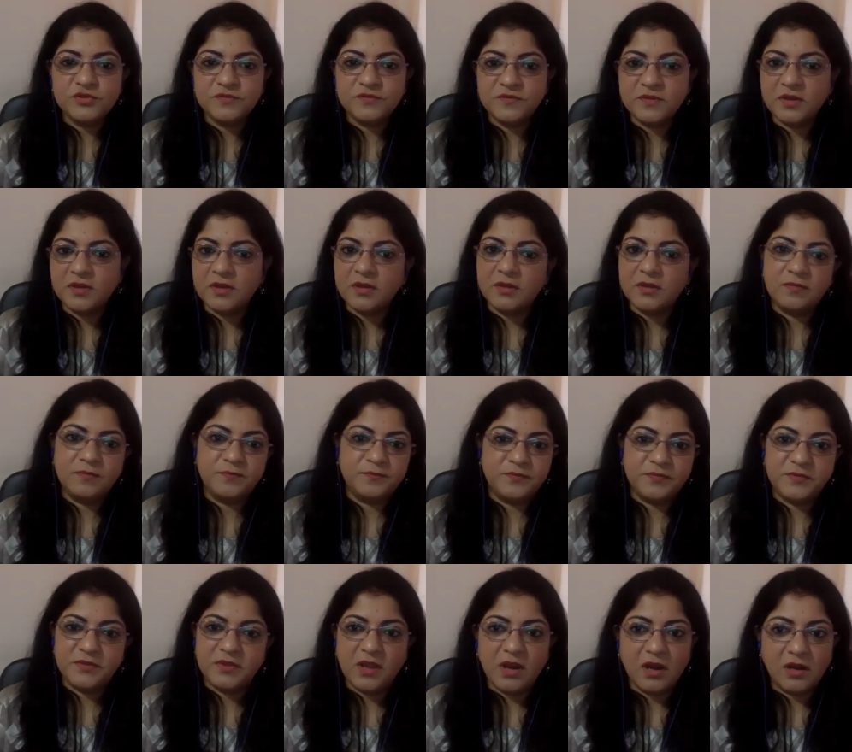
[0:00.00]
of the
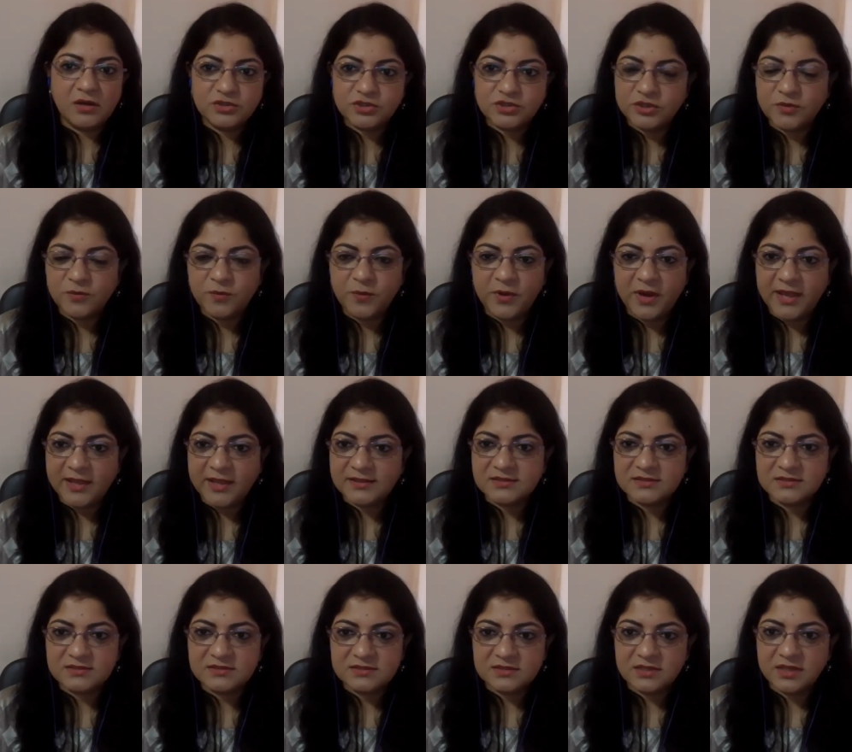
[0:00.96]
larger
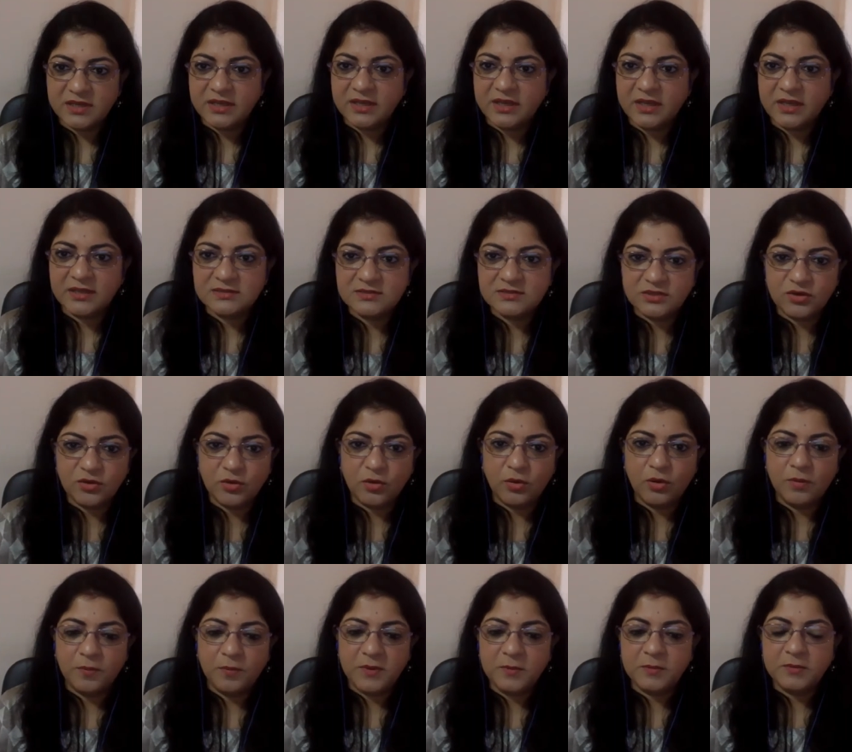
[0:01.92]
brands, I guess,
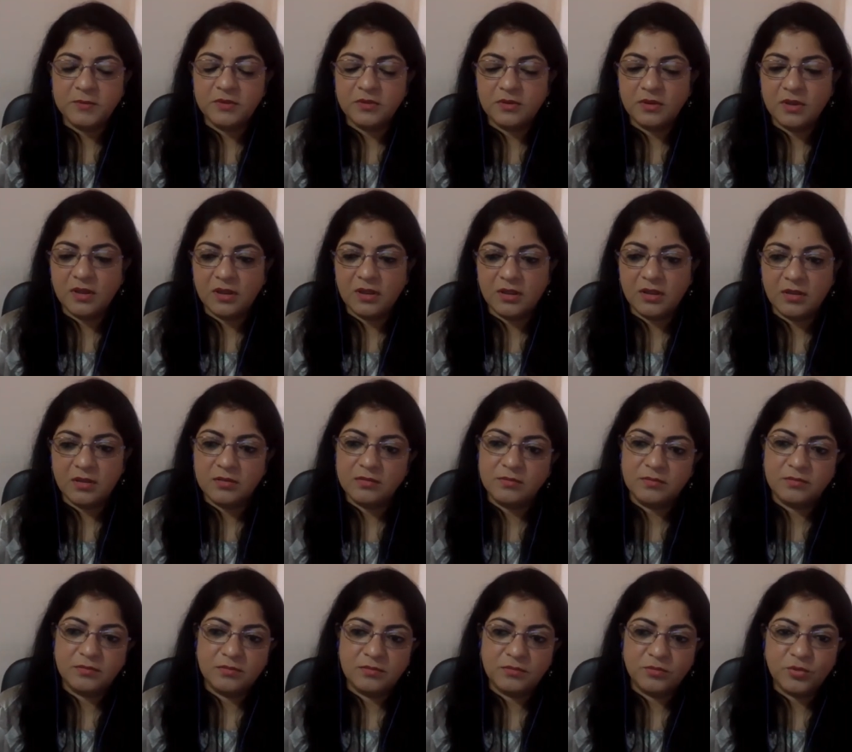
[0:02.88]
or people,
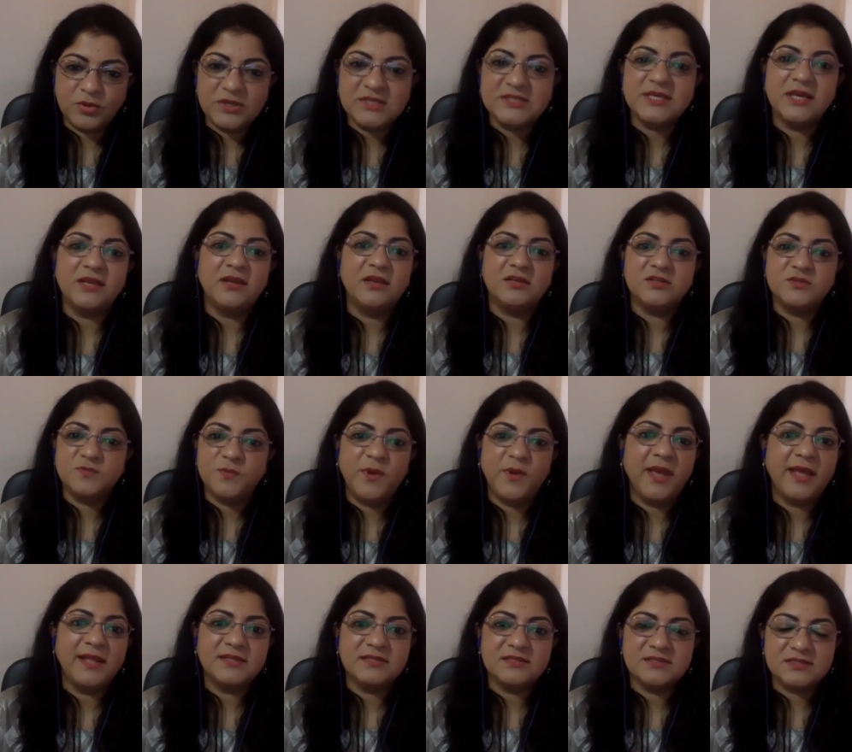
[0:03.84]
retailers,
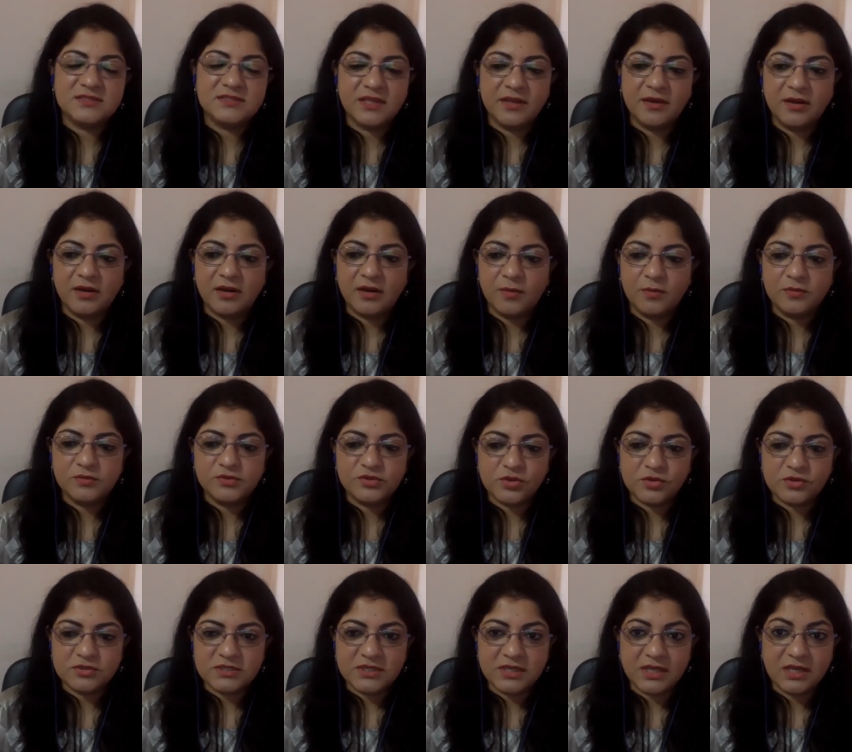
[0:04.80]
brands that are
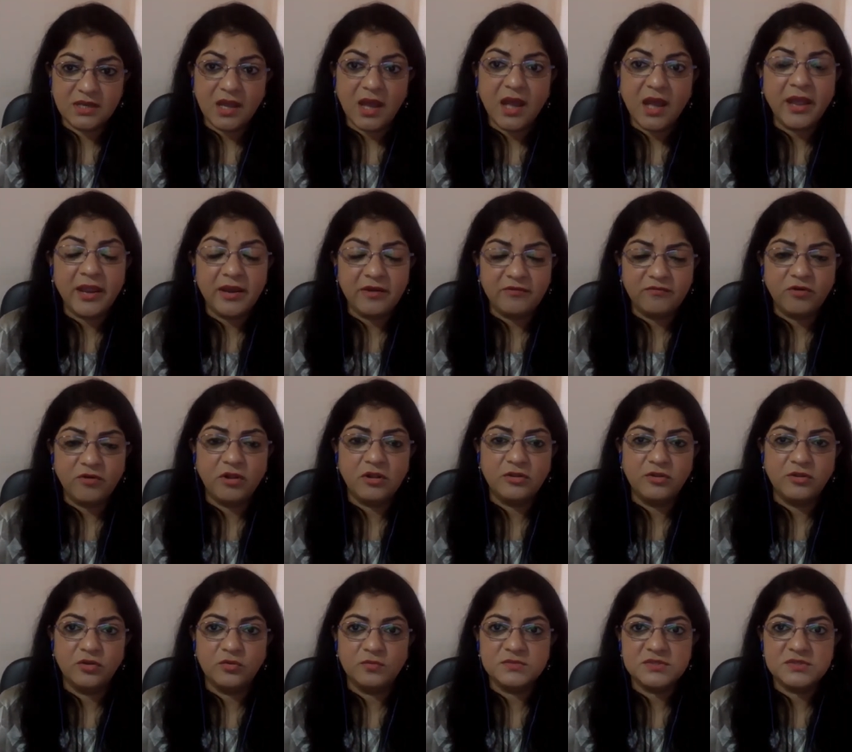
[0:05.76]
sourcing in higher
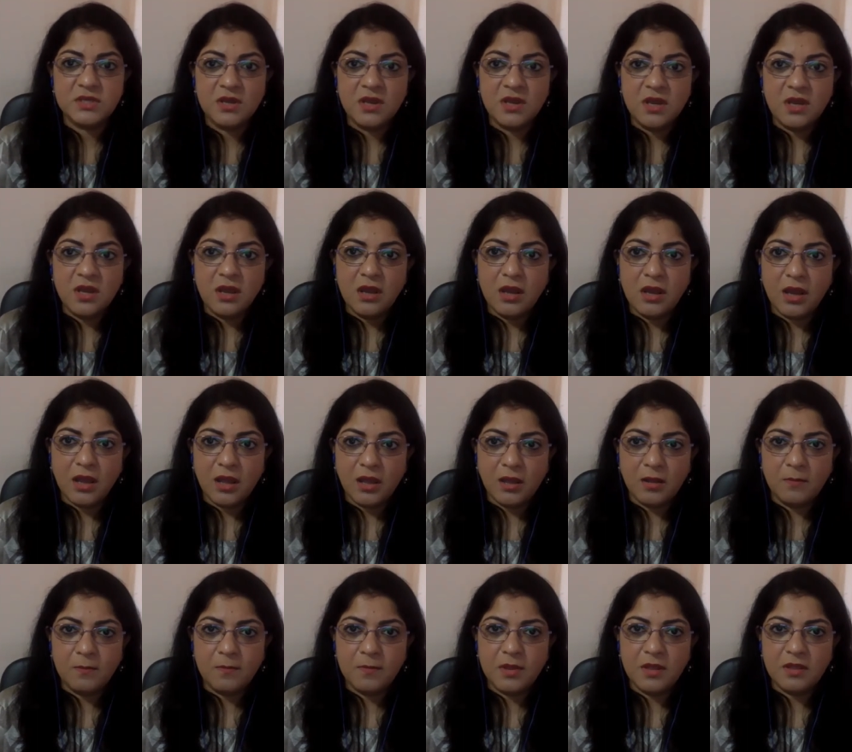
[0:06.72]
volumes,
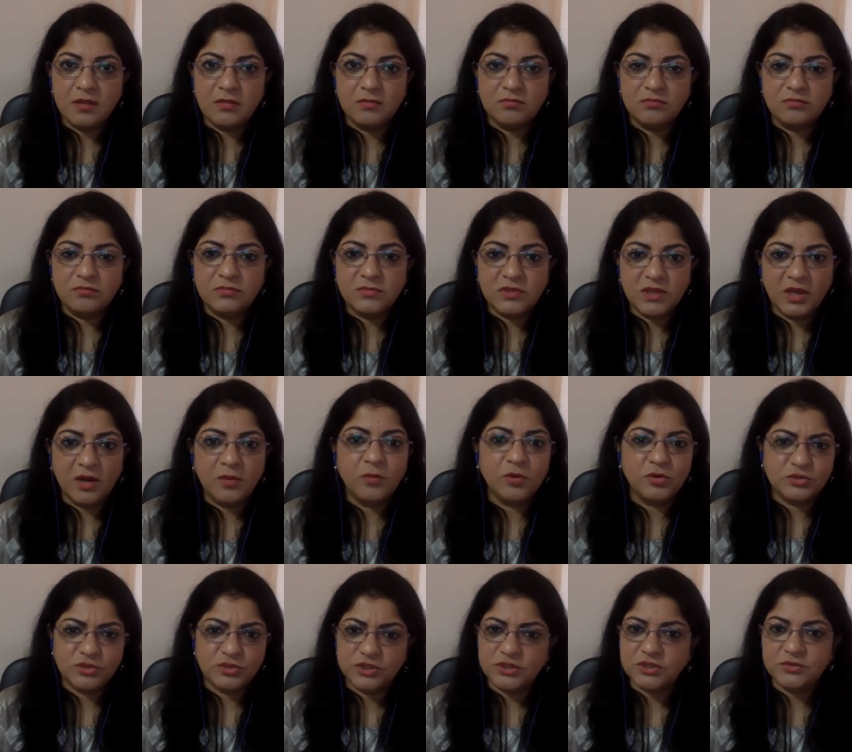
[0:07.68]
um, they're
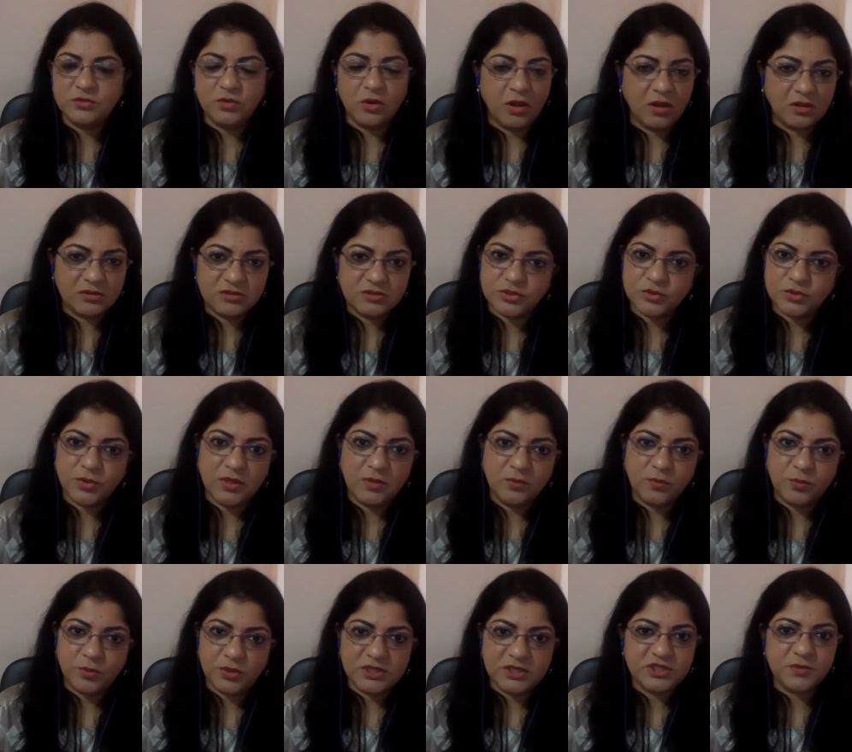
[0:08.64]
mostly also
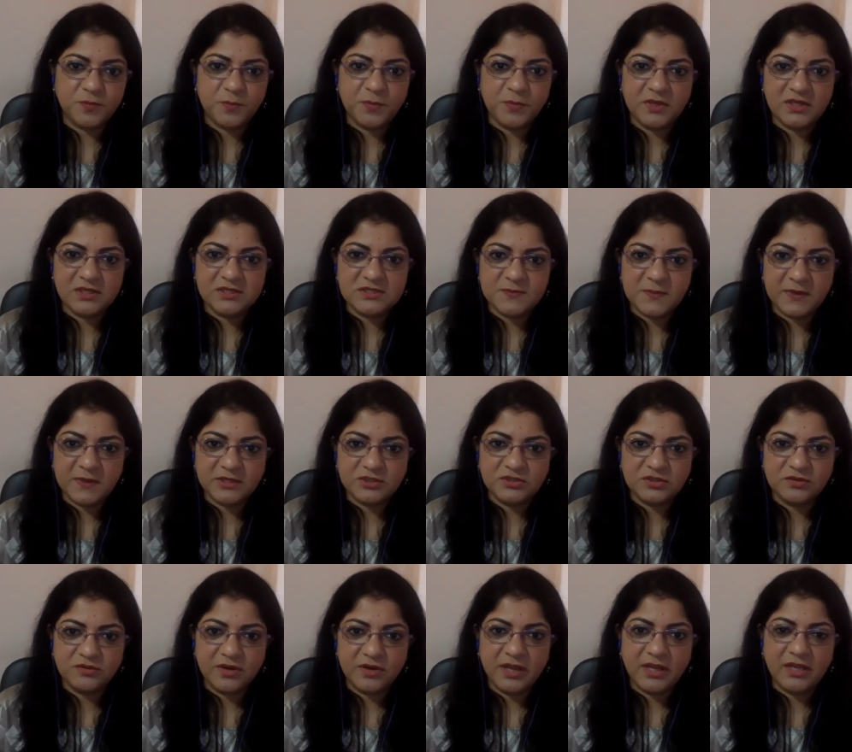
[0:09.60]
doing pre-shipment
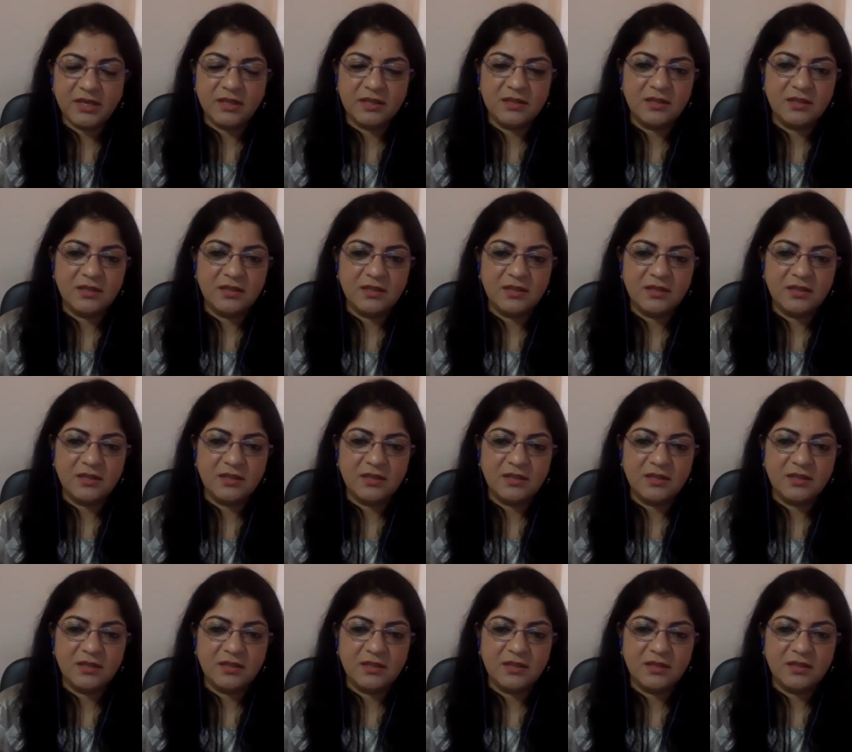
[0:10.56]
inspection, right?